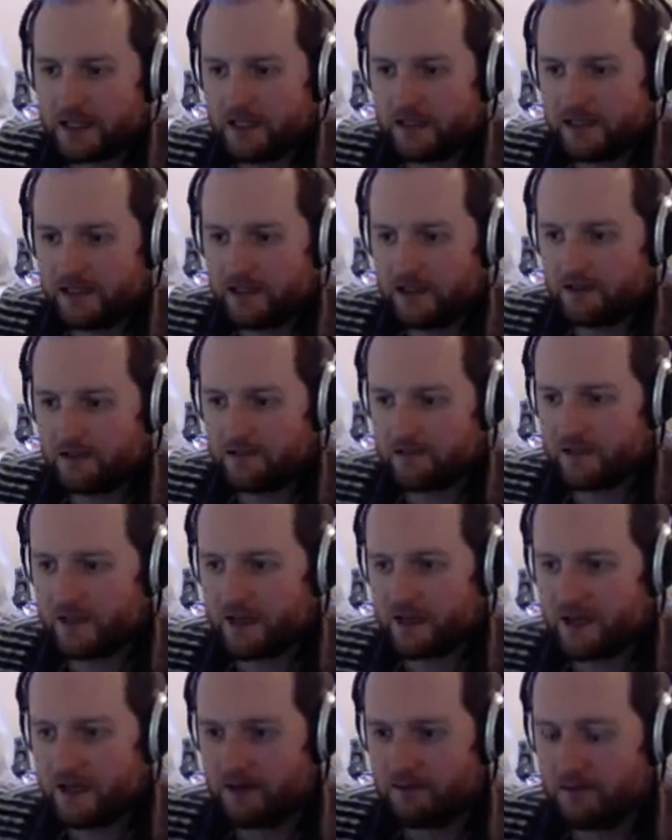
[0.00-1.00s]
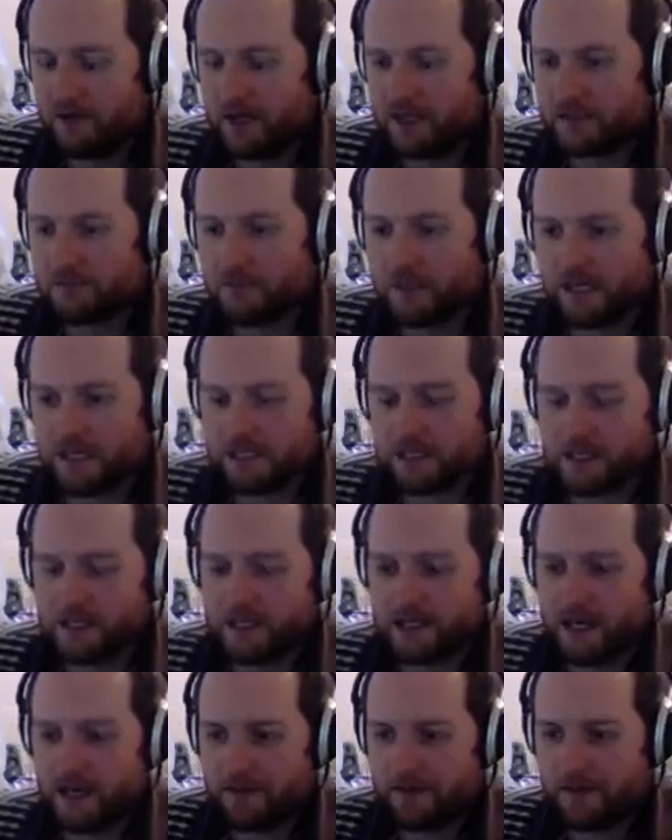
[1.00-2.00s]
they're guilty of. Um, it's
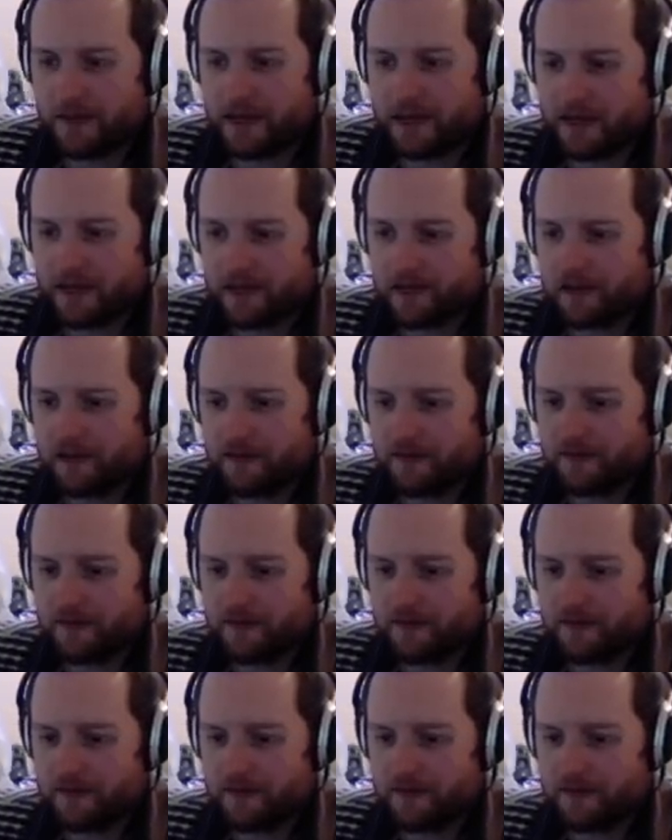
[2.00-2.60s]
basically, I think,